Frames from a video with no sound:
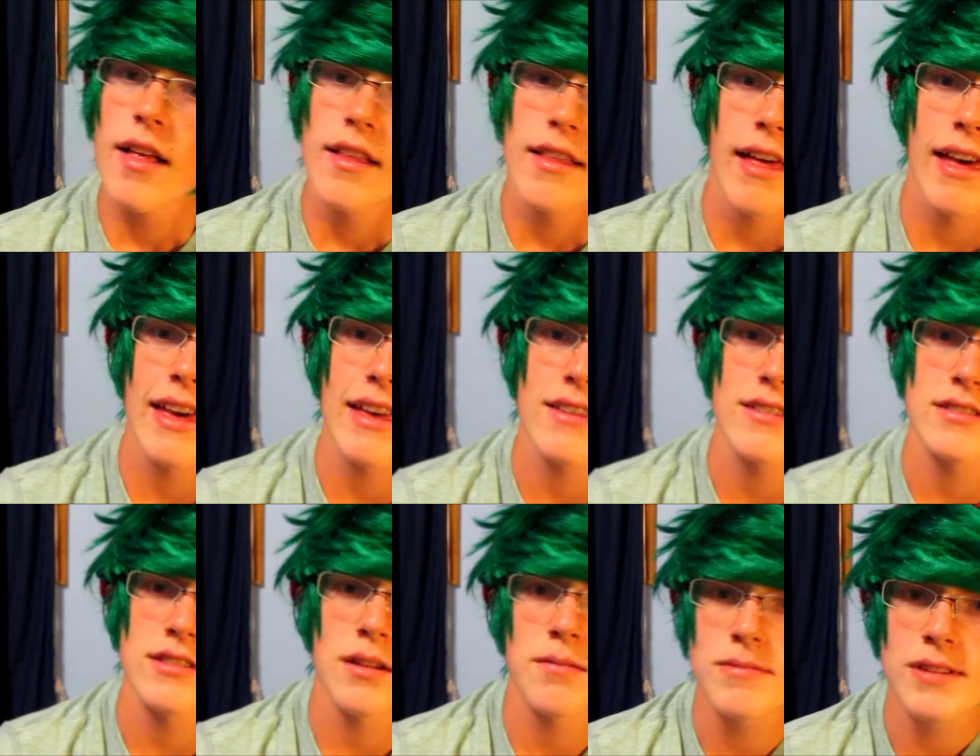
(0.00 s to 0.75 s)
Like,
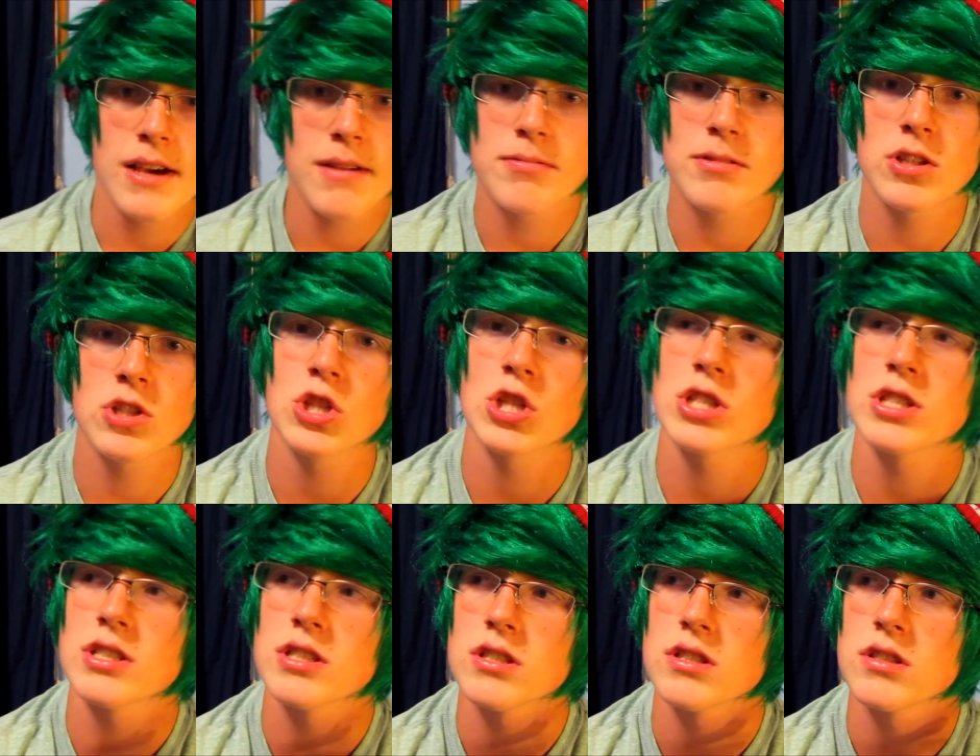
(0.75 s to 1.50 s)
sometimes I'll
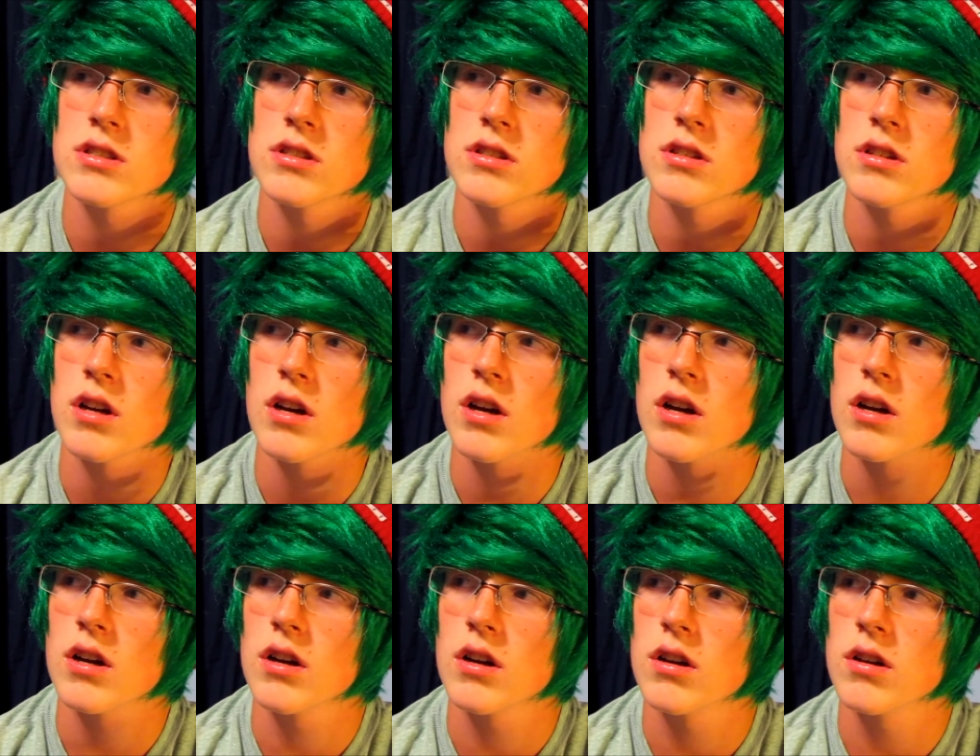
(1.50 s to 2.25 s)
just
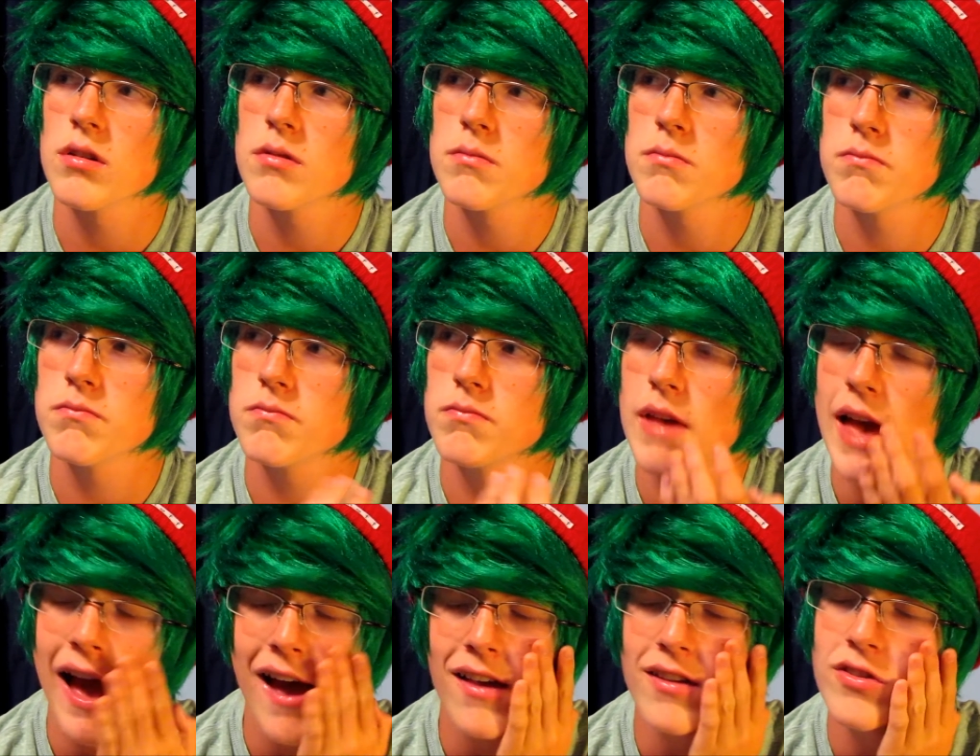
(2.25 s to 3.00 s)

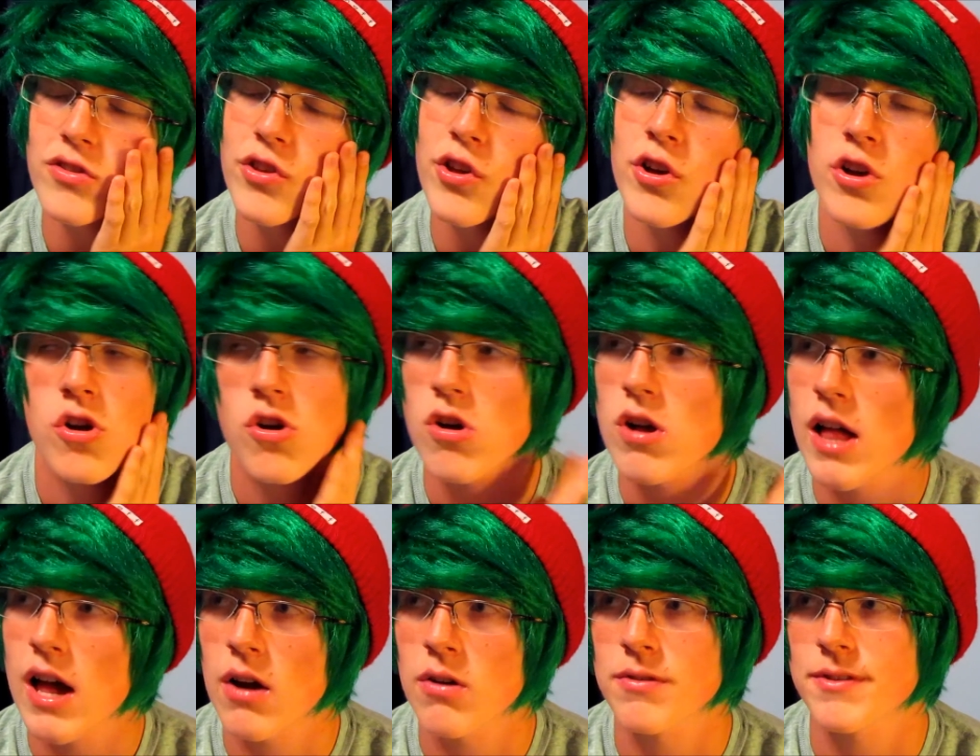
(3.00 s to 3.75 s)
ask a girl
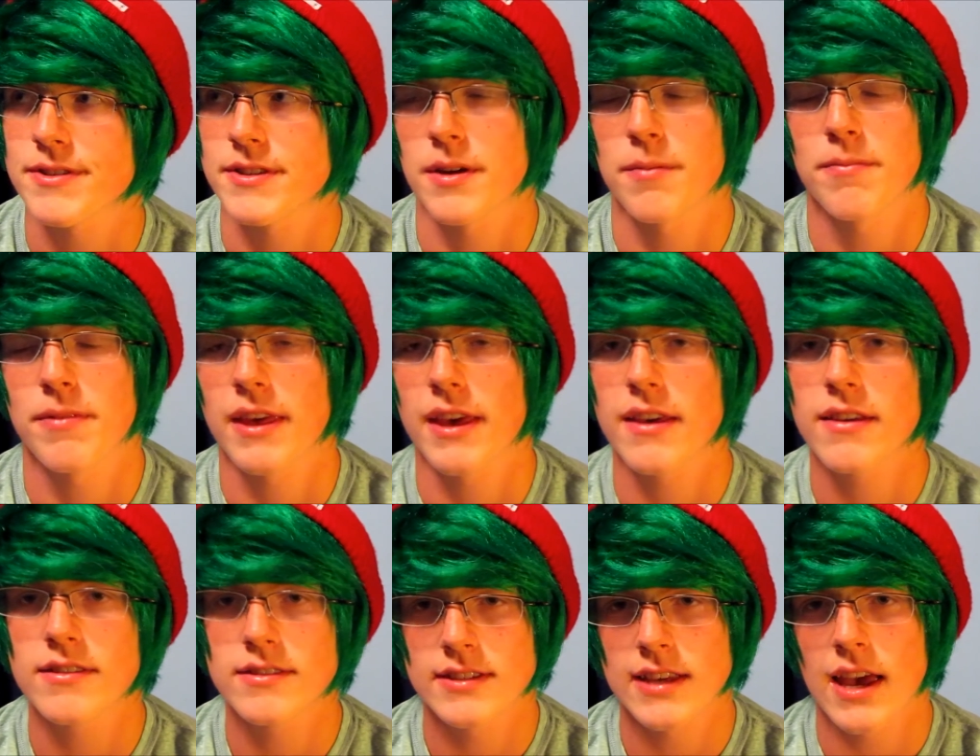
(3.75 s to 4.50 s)
out or
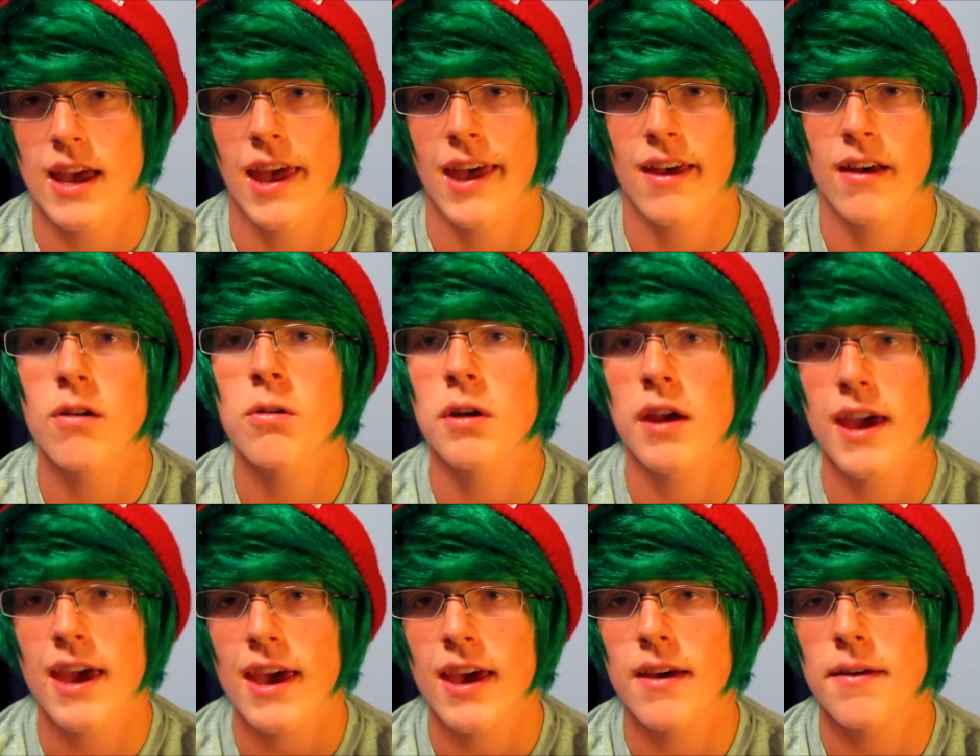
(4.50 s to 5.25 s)
something. Say,
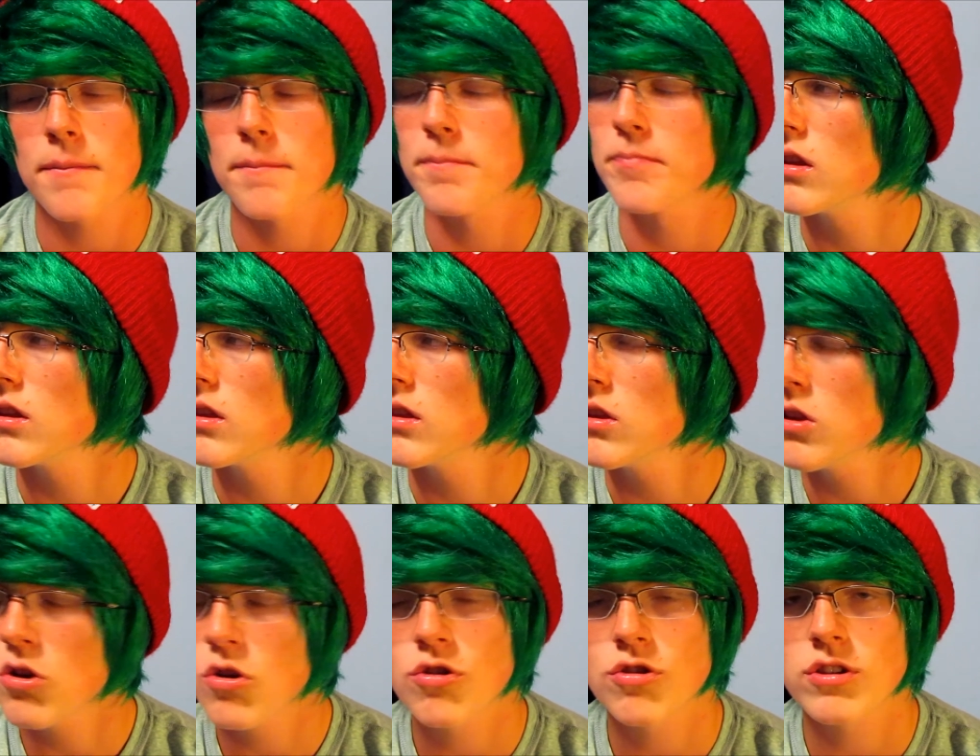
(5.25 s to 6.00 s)
okay,
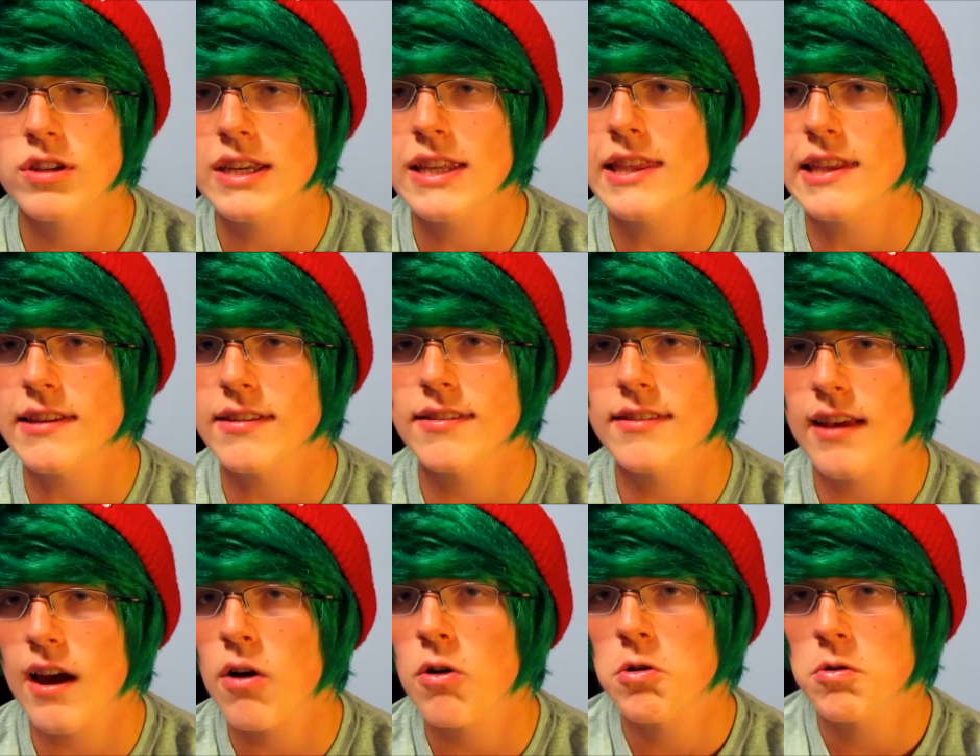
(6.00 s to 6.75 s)
usually this
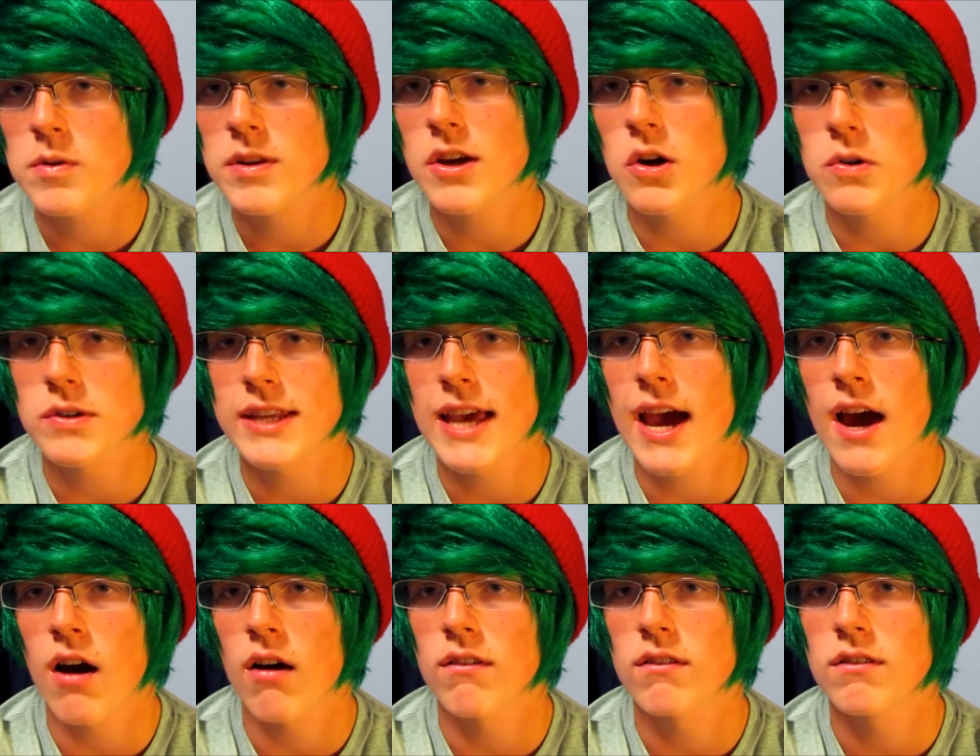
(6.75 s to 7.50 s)
is how it would go
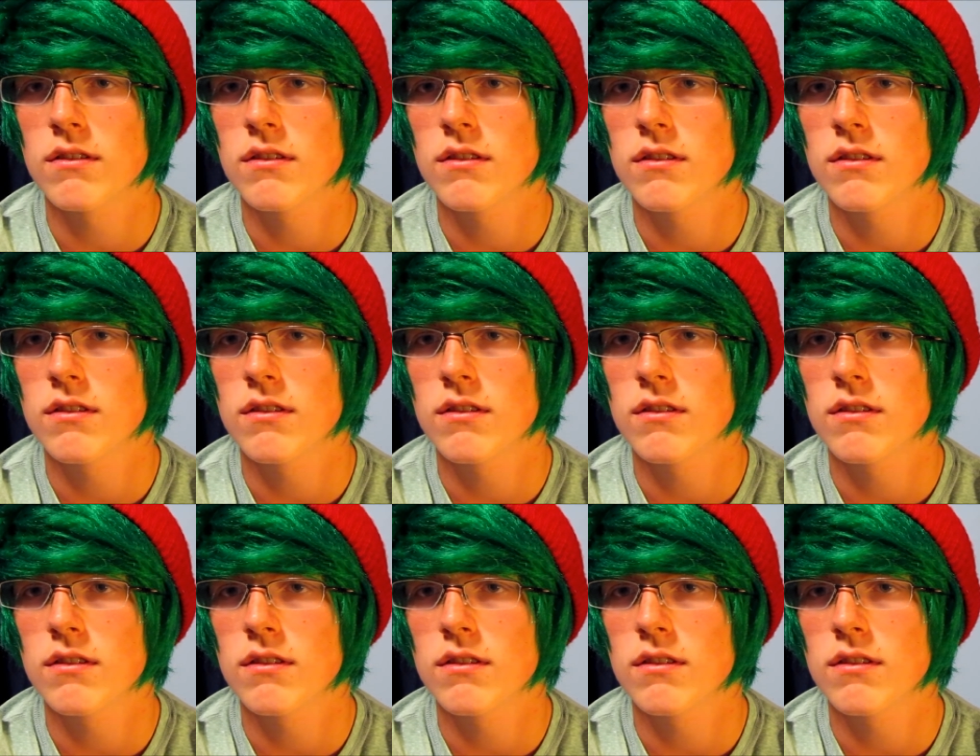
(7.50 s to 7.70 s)
down.